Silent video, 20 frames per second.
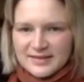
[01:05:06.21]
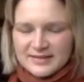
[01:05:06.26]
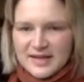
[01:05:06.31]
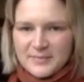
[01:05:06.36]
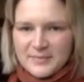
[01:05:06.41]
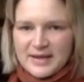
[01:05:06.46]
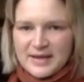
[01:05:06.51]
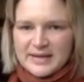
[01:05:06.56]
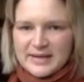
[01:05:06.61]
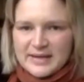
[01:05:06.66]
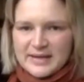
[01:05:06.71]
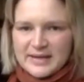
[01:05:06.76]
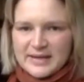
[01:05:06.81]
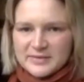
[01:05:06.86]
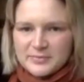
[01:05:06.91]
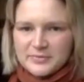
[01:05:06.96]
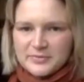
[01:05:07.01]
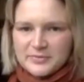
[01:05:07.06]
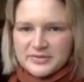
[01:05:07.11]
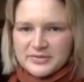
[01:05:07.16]
unlike
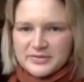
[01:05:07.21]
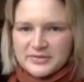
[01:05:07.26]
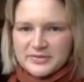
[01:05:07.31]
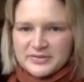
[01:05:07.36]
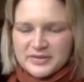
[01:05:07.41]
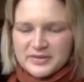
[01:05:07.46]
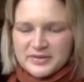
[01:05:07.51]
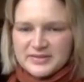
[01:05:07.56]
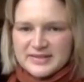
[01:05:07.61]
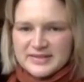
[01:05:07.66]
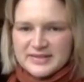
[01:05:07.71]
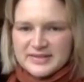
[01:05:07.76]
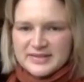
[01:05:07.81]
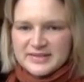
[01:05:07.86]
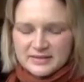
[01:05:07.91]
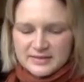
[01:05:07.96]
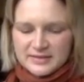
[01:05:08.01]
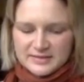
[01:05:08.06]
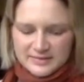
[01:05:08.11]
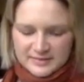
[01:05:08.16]
mainland borders,
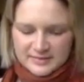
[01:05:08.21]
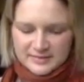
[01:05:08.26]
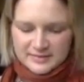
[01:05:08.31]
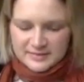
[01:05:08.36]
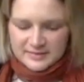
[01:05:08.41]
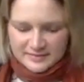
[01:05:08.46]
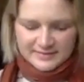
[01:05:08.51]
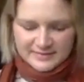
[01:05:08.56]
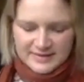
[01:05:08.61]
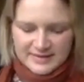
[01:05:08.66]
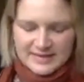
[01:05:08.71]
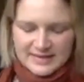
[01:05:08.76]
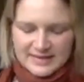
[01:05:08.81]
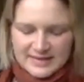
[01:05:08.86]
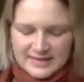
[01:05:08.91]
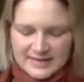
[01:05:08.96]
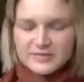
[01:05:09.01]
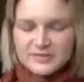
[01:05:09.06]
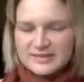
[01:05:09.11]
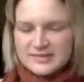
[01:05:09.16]
because they're
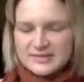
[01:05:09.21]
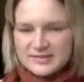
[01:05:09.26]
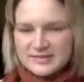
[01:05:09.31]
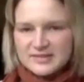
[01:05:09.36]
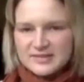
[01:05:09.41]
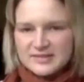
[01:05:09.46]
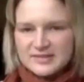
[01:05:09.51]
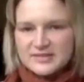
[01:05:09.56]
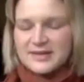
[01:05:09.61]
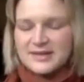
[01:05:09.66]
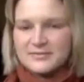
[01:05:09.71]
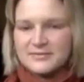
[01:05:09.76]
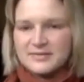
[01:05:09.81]
literally